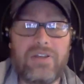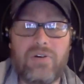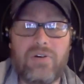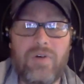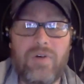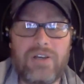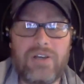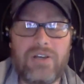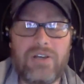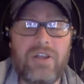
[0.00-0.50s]
it's a
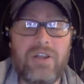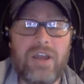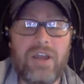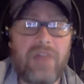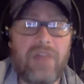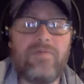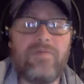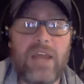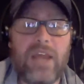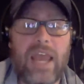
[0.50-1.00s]
question that
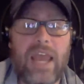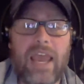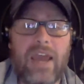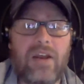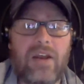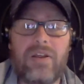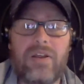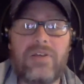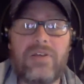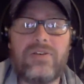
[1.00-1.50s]
every
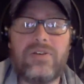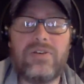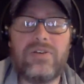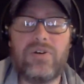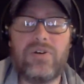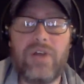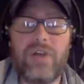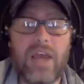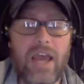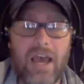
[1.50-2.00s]
analyst
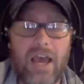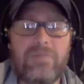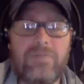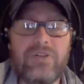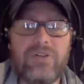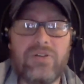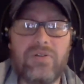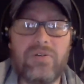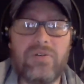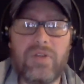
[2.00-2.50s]
should
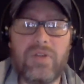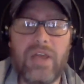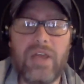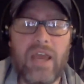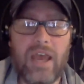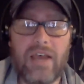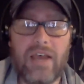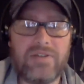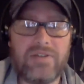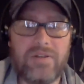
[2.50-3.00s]
absolutely
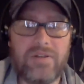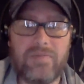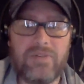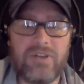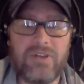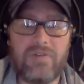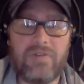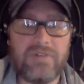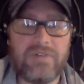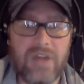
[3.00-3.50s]
ask
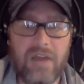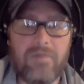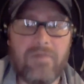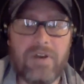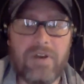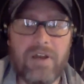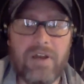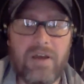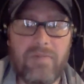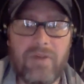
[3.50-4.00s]
themselves
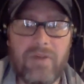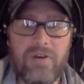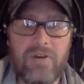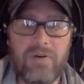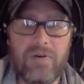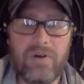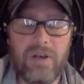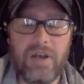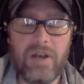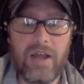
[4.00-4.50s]
every time they
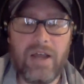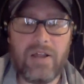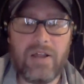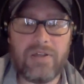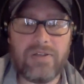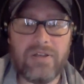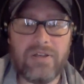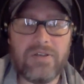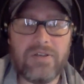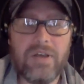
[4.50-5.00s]
do an
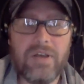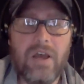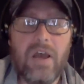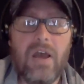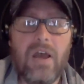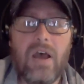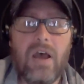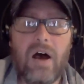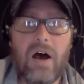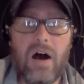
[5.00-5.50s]
analysis.
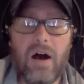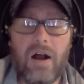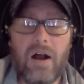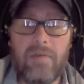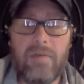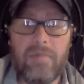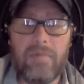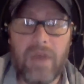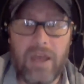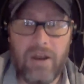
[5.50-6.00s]

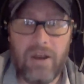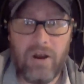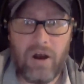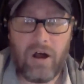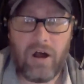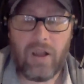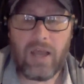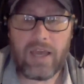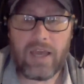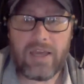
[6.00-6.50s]
And
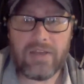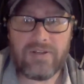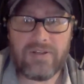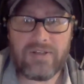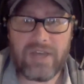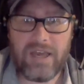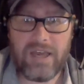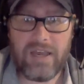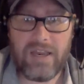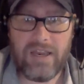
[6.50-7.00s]
all I can
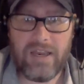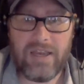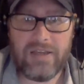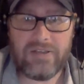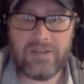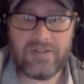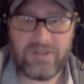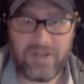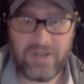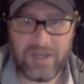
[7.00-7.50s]
say
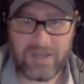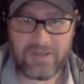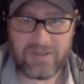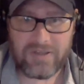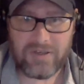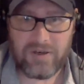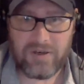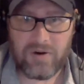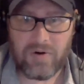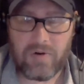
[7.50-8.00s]
is
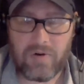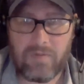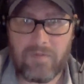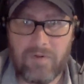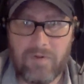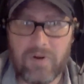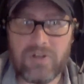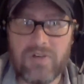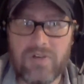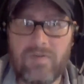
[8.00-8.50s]
this:
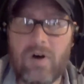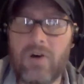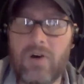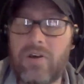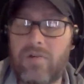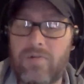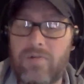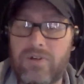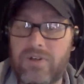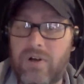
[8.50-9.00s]
first of all,
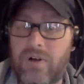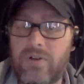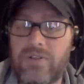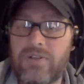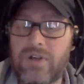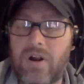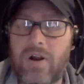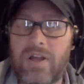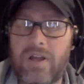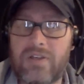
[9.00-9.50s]
your results
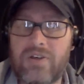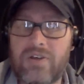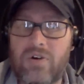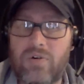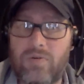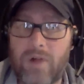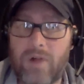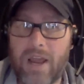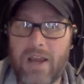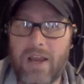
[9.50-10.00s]
are as
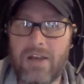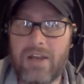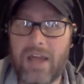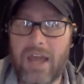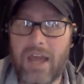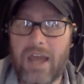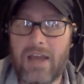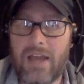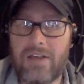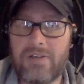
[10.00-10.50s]
correct
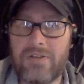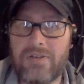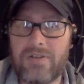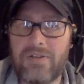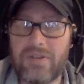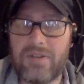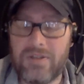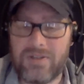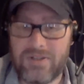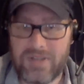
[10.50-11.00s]
as
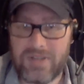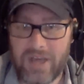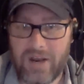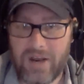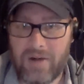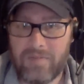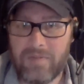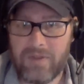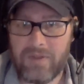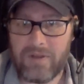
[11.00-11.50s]
the
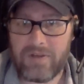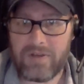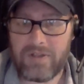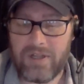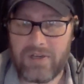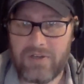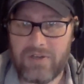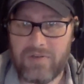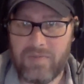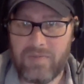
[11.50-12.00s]
setup
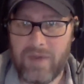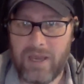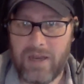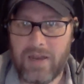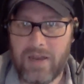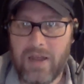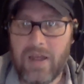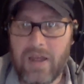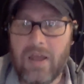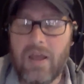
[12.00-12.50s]
that you
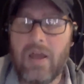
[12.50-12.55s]
made.